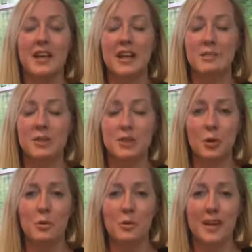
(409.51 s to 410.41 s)
am
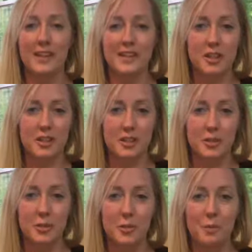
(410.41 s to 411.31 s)
so blessed
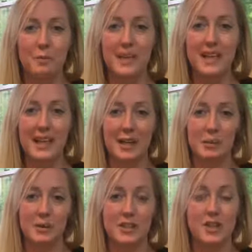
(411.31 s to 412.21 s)
to be
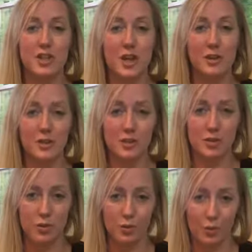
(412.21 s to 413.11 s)
able to share this
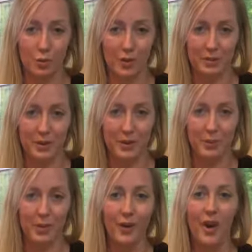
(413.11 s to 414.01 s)
tool with
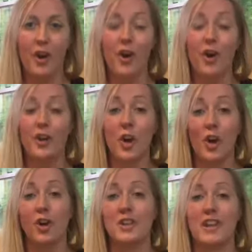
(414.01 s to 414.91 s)
people on
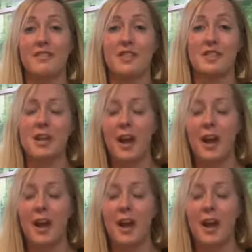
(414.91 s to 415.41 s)
all levels.